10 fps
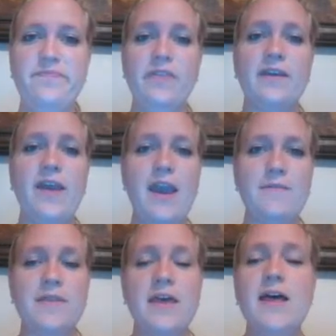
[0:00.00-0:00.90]

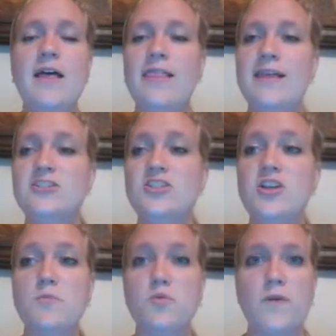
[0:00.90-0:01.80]
Okay, let's
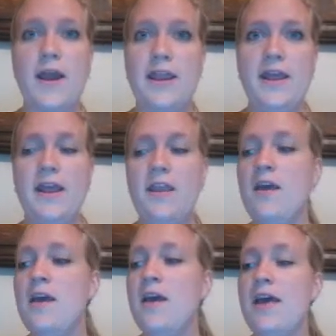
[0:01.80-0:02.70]
jump right in,
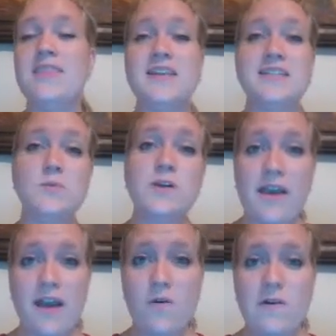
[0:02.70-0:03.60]
and this will
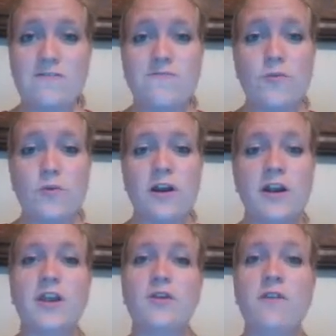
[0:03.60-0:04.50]
count for
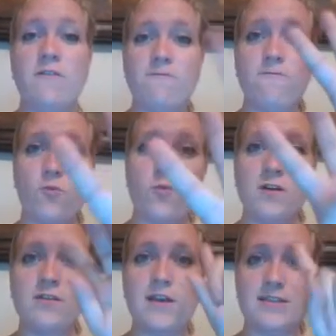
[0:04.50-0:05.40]
Unit
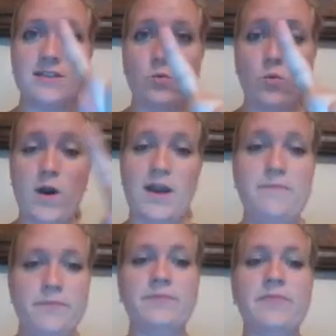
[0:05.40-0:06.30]
4, Lesson
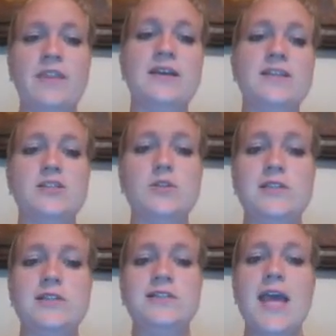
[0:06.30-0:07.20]
1. So
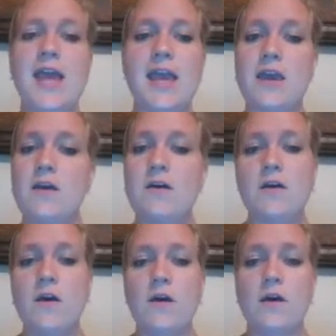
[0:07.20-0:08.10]
today,
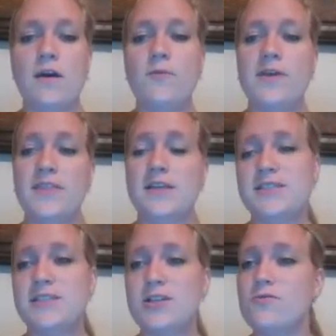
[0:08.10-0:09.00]
with
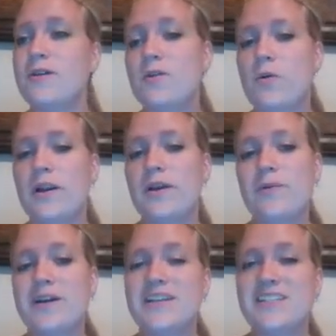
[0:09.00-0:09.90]
this little recording,
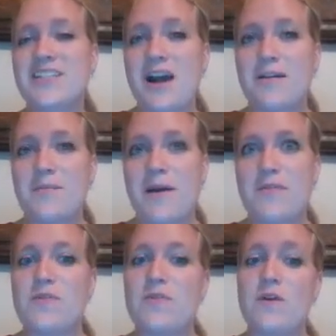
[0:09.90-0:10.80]
we're going to talk about
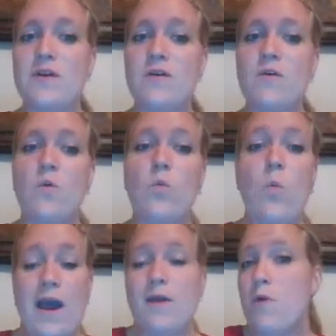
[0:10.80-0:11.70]

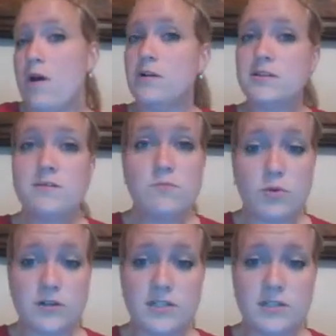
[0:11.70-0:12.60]
why water is
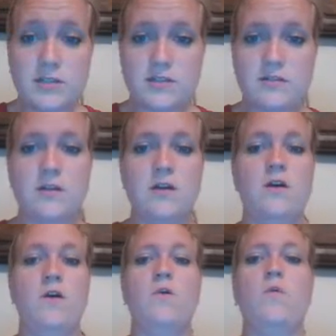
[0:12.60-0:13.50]
important,
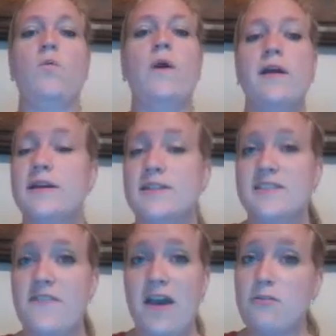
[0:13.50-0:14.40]
where
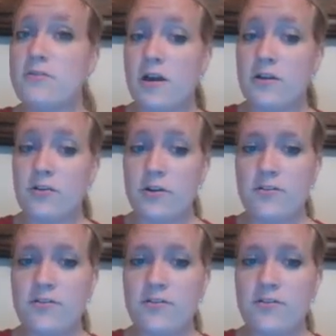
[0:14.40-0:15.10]
it's found on Earth,